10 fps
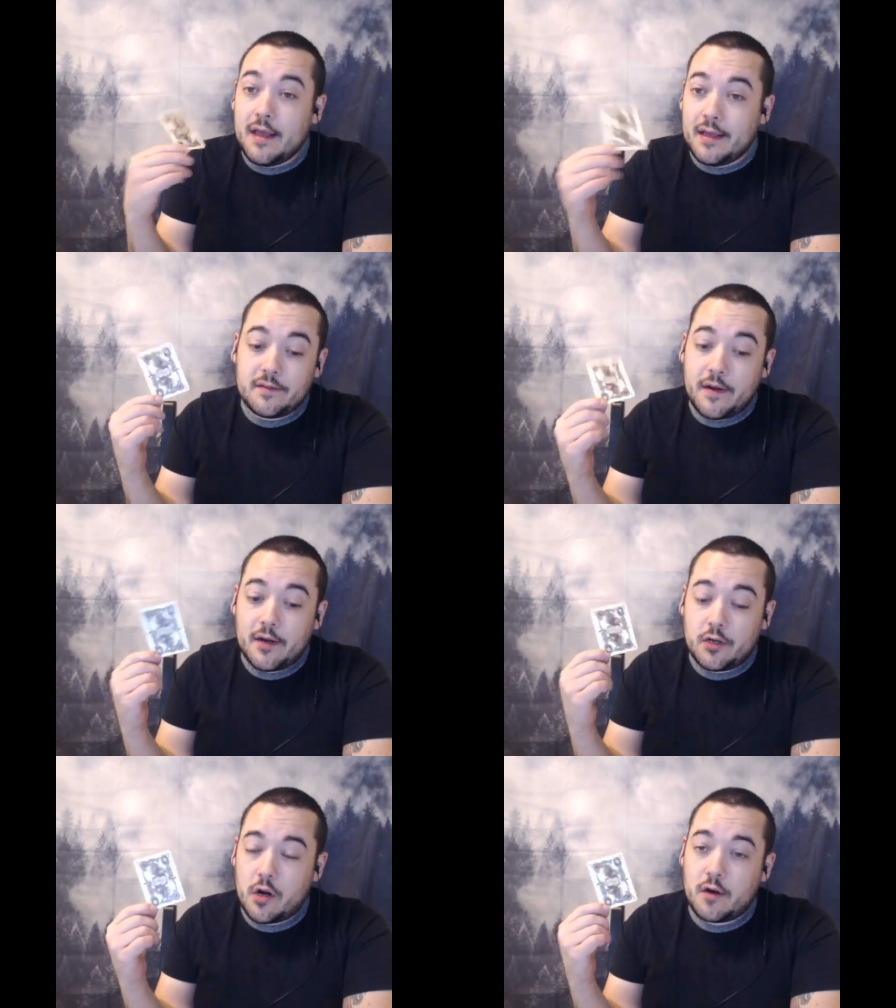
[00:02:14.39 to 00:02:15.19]
It's a very
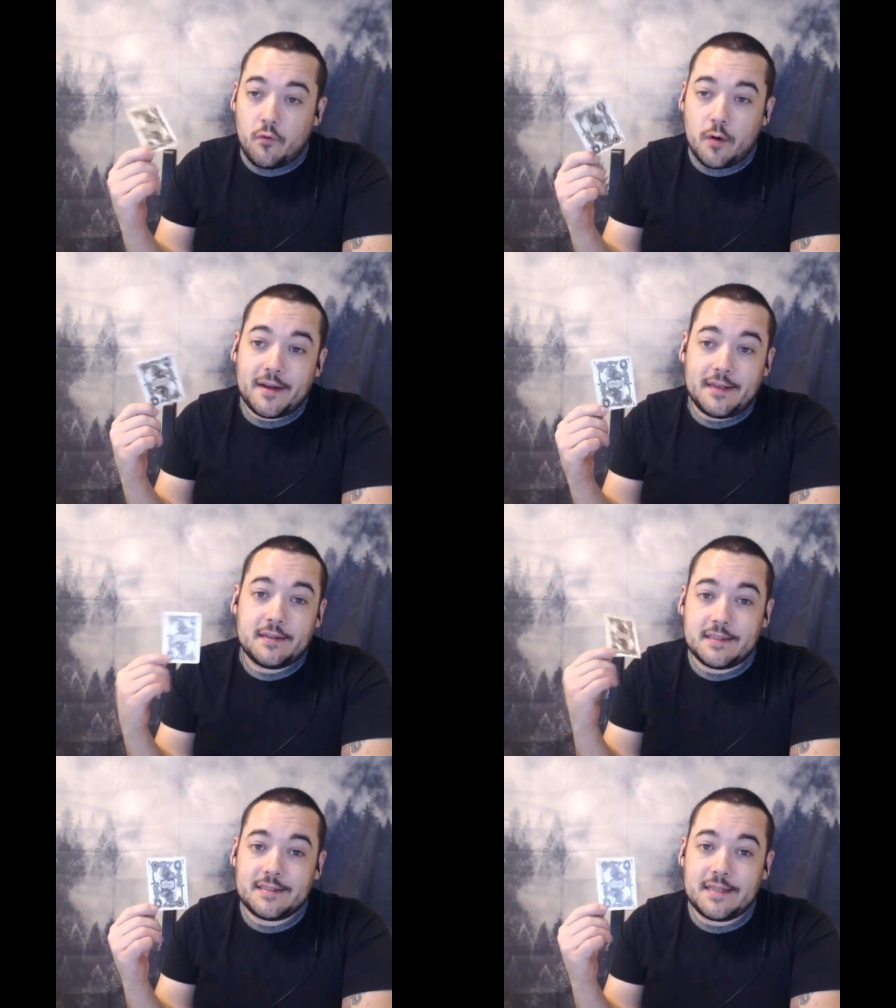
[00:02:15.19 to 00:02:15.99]
good card for money.
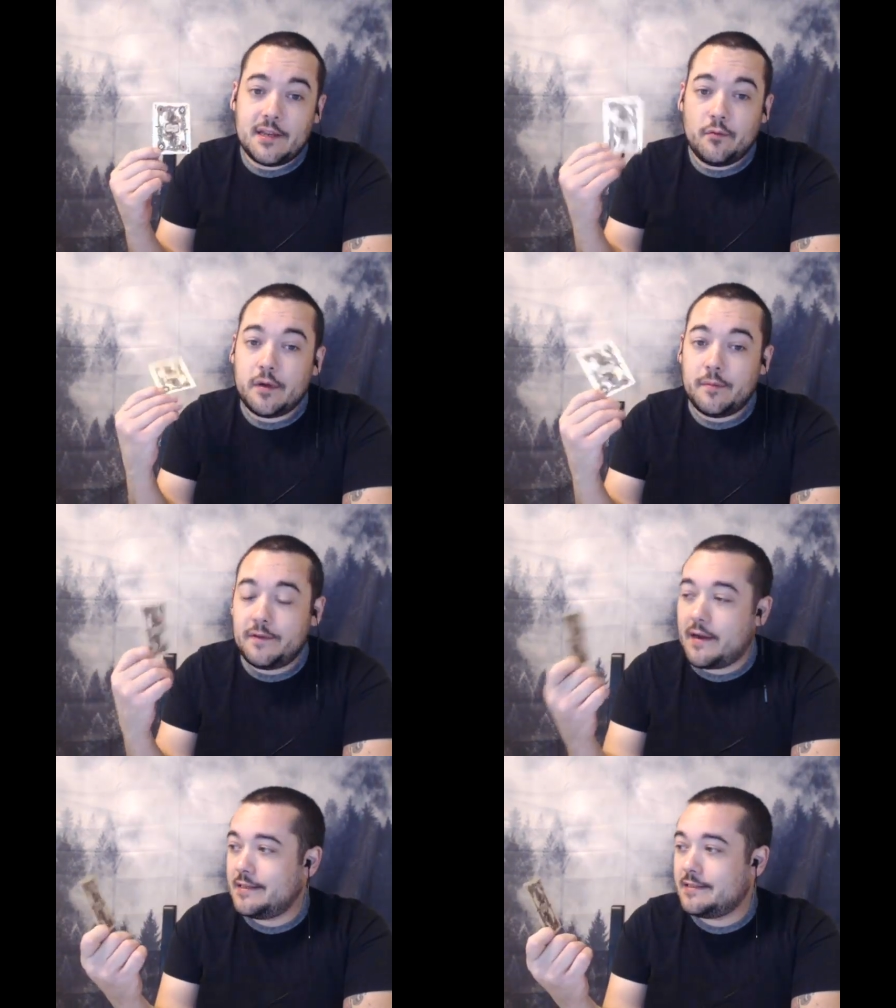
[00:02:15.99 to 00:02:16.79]
It does say you will be
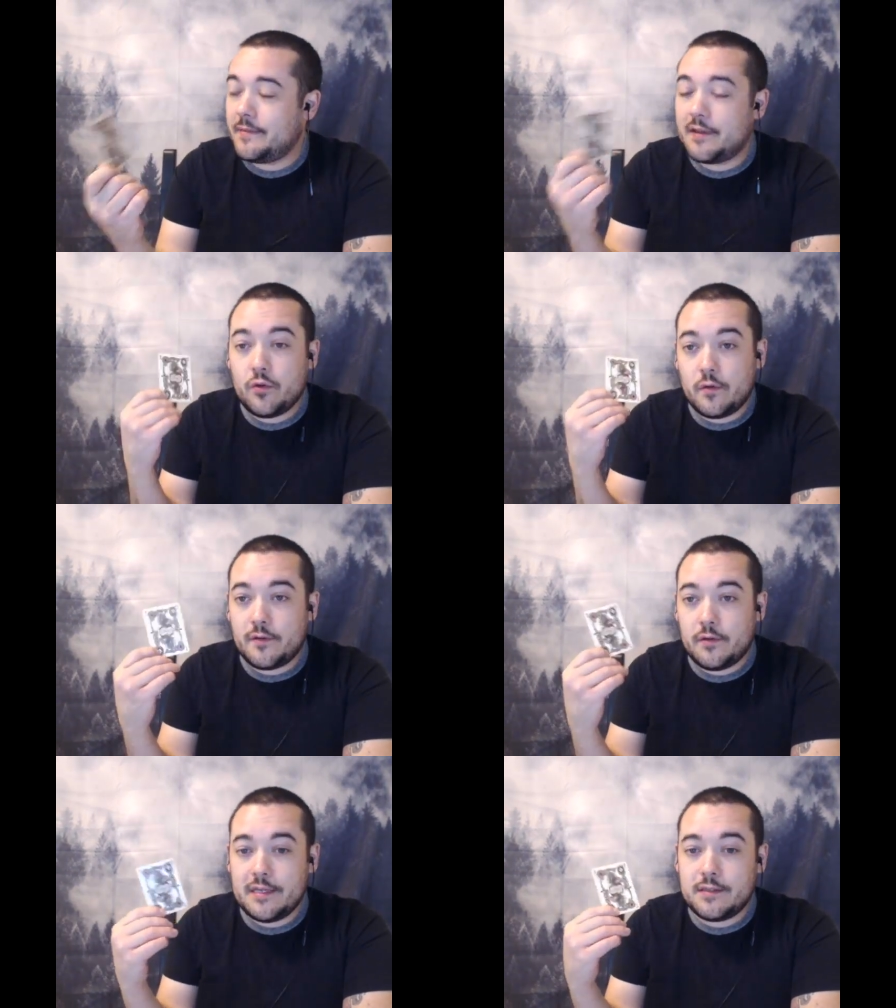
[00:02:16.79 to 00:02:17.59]
finding something new
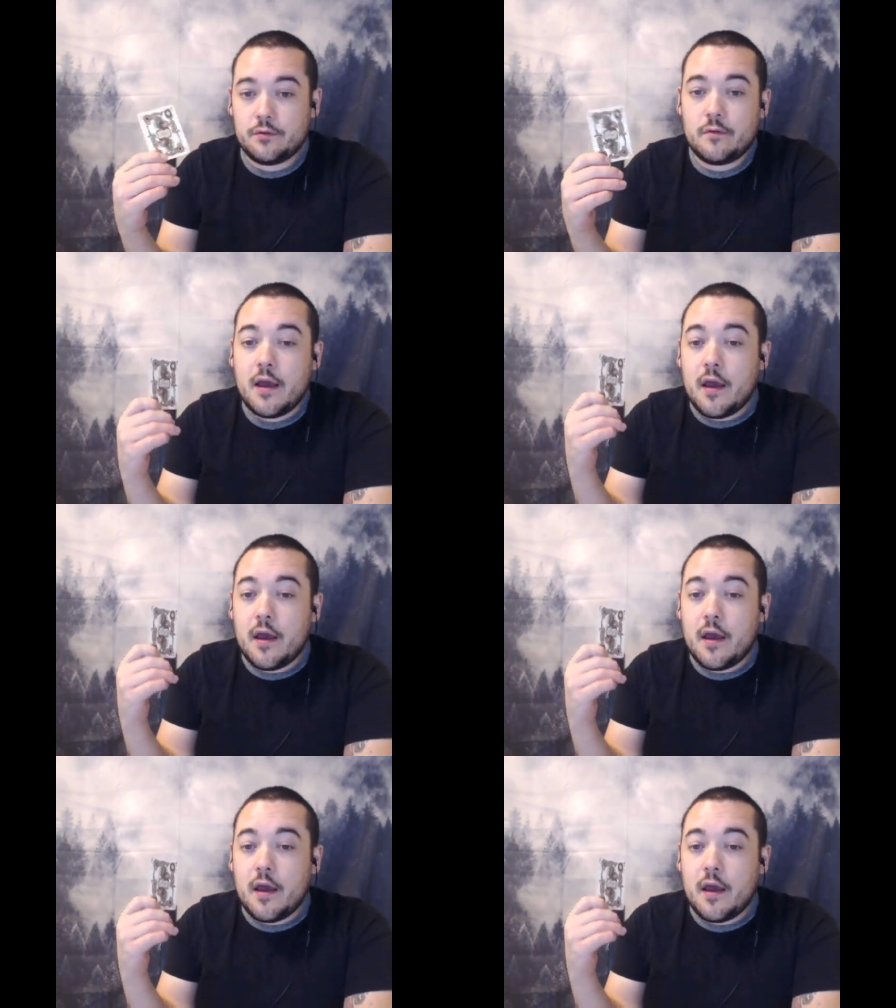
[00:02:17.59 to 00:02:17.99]
if you need to.